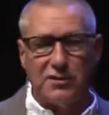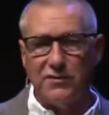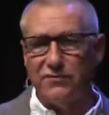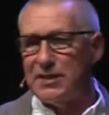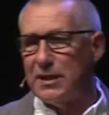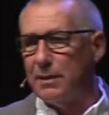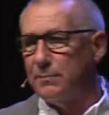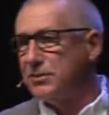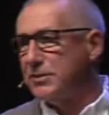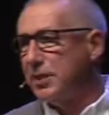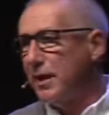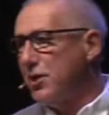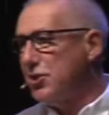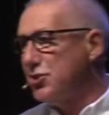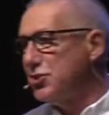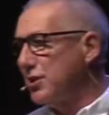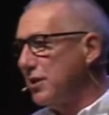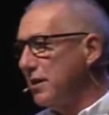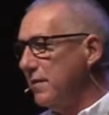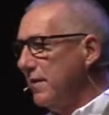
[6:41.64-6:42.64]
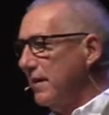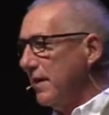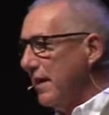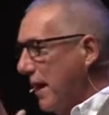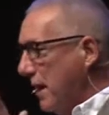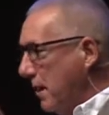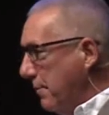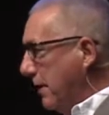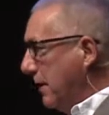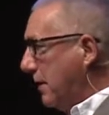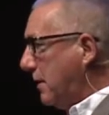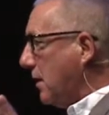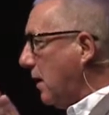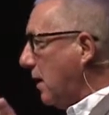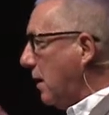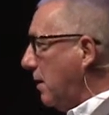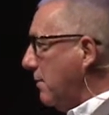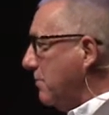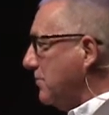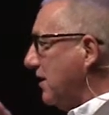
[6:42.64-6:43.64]
of Temptation, and the enemy
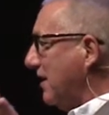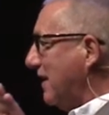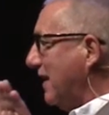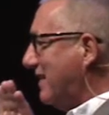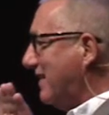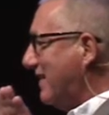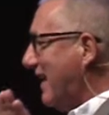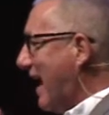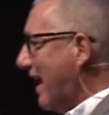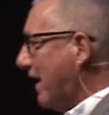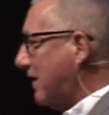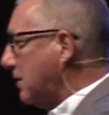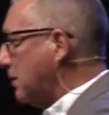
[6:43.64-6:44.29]
comes and he attacks